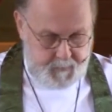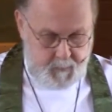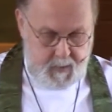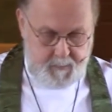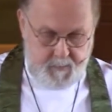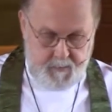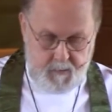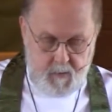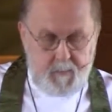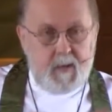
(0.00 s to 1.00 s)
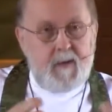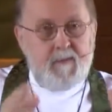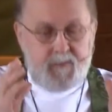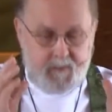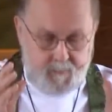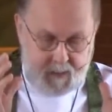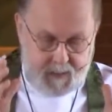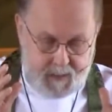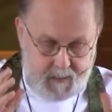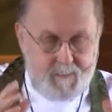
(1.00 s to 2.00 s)
people for whom the gift of
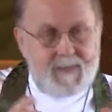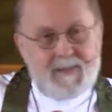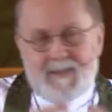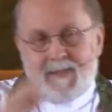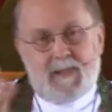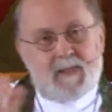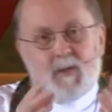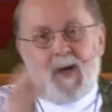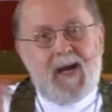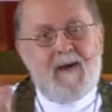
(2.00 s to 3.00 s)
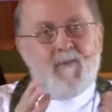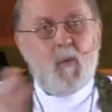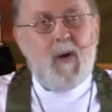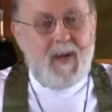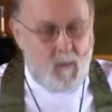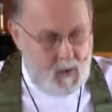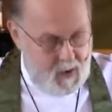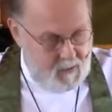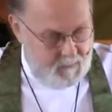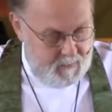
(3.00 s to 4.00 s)
blessing is just going to have to wait a
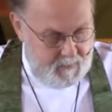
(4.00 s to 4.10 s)
while,